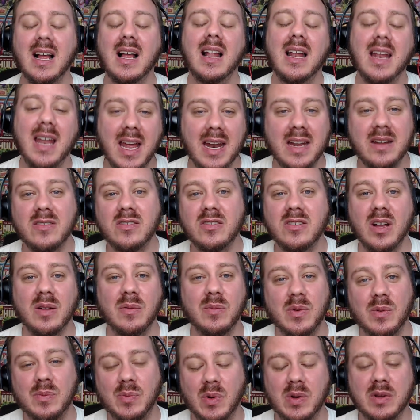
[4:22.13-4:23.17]
Ladies and
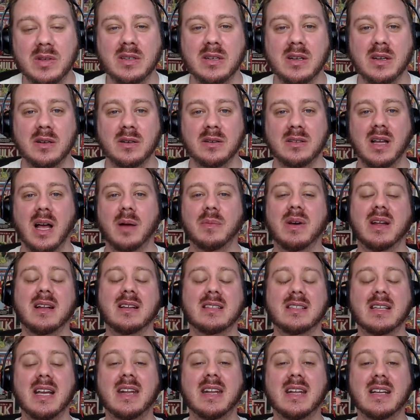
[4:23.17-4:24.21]
gentlemen, boys and girls, I'm going to
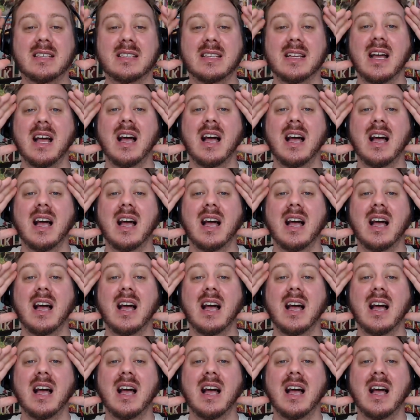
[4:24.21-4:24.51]
say this